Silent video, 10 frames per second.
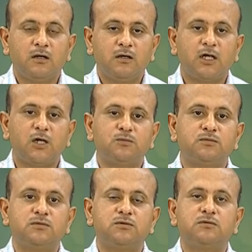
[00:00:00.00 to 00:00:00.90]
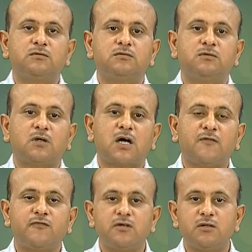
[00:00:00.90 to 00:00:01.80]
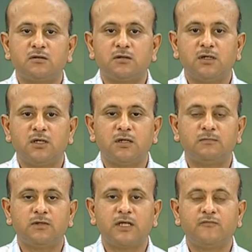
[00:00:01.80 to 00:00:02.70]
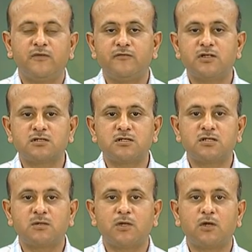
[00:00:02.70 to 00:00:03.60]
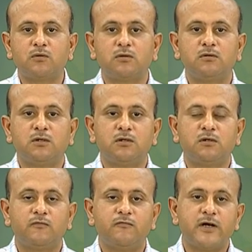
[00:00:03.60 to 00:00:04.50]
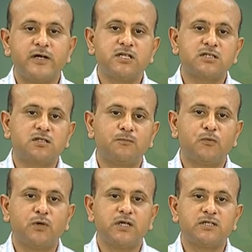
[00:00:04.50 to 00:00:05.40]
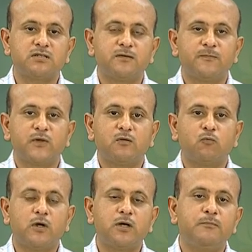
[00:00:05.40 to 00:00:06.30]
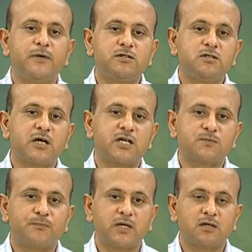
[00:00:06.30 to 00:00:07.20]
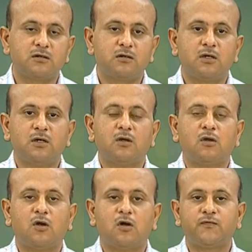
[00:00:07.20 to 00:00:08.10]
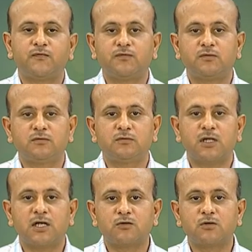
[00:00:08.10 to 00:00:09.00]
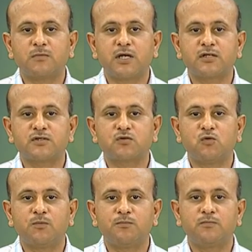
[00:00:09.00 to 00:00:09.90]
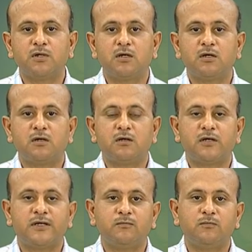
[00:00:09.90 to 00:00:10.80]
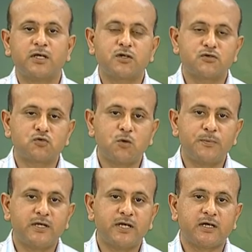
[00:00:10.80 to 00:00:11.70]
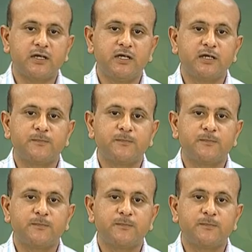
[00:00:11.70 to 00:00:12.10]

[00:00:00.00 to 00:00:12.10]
Now, after uh, like we have discussed about the various components, one major aspect of the electron microscope microscopy technique